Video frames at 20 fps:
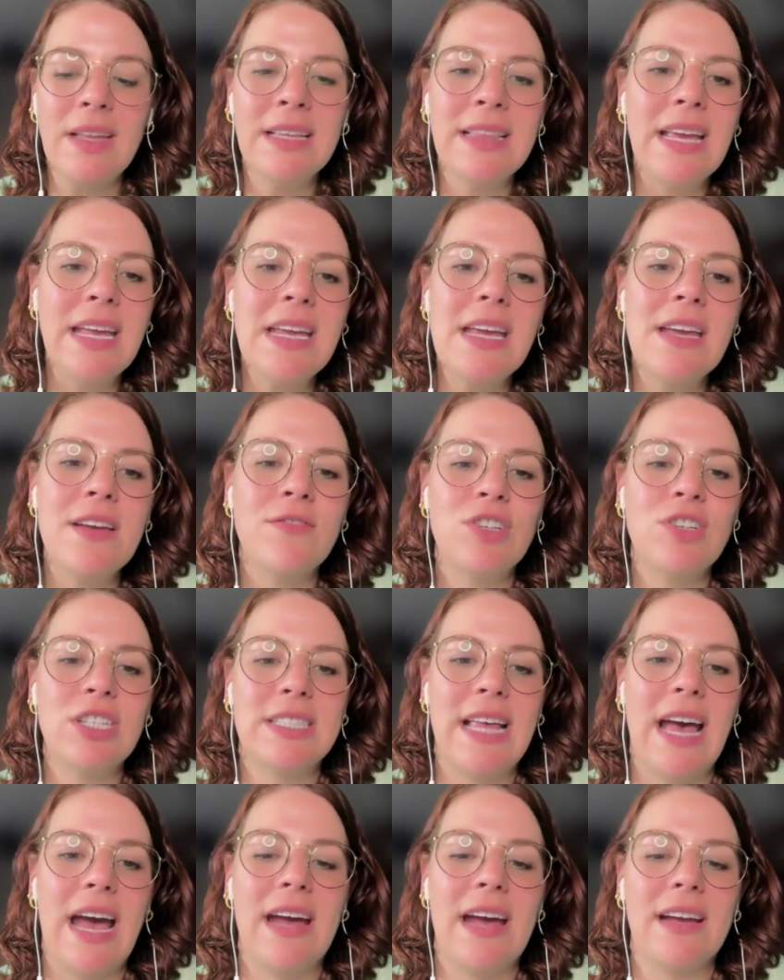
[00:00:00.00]
thinking of
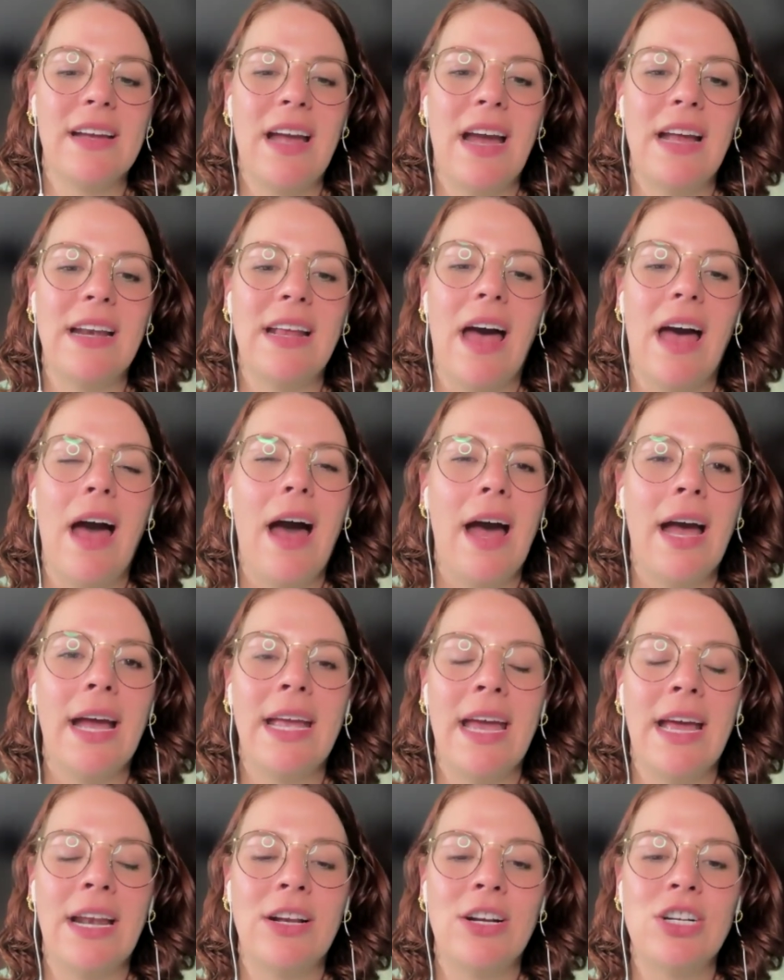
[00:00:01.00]
just that kind of high
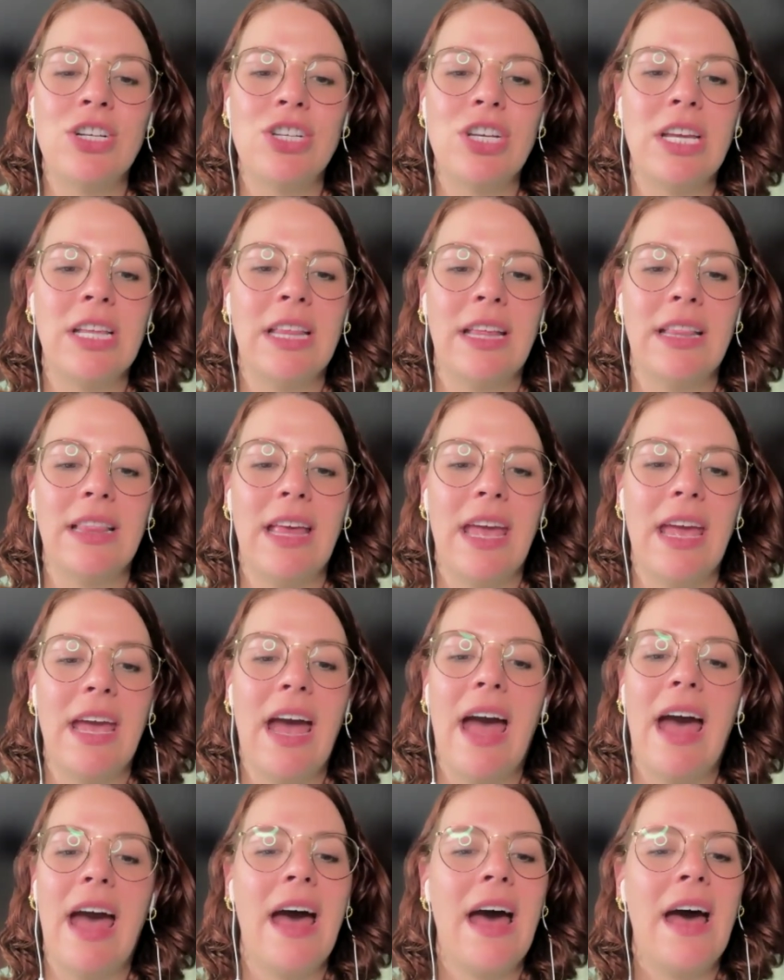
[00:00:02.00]
energy that they
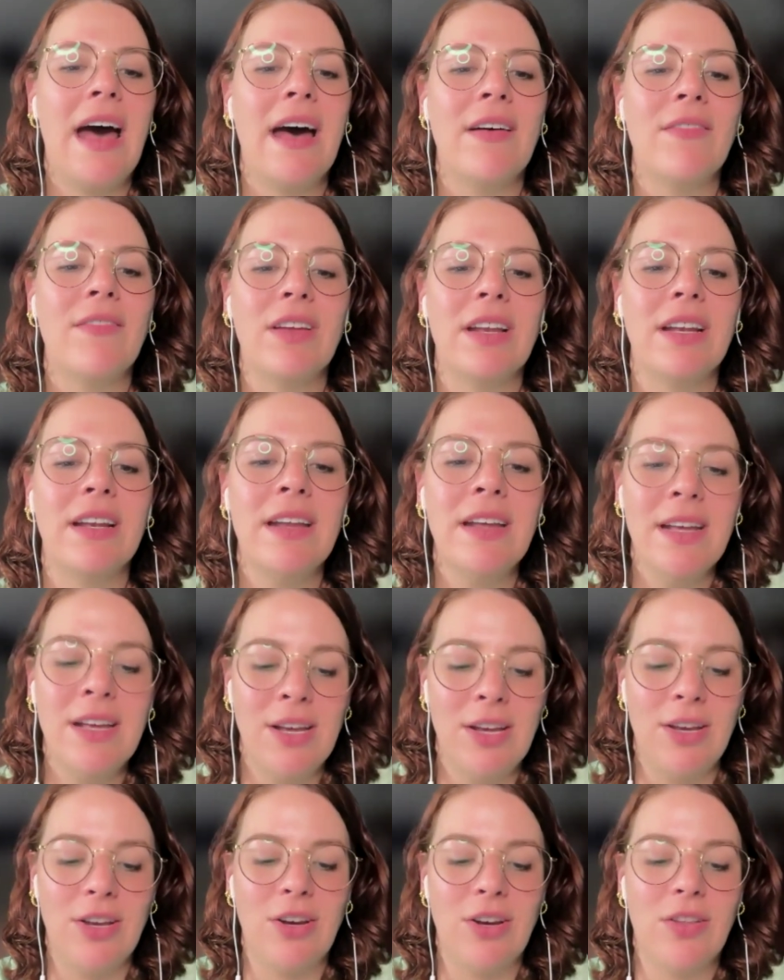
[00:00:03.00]
have, and
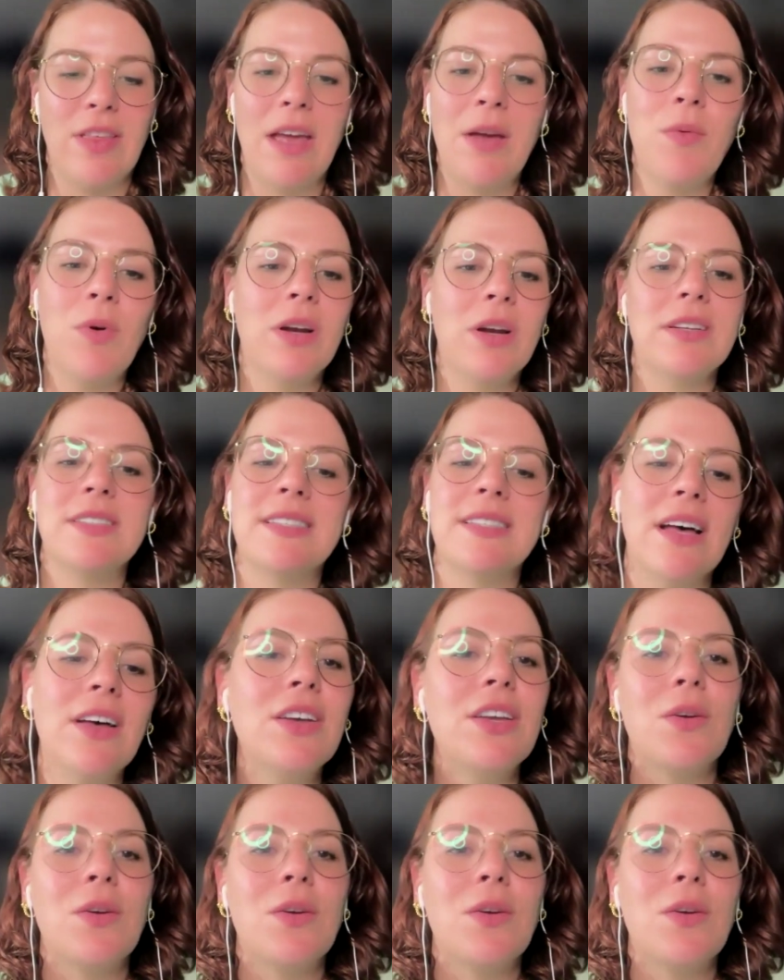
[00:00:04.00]
they want to sell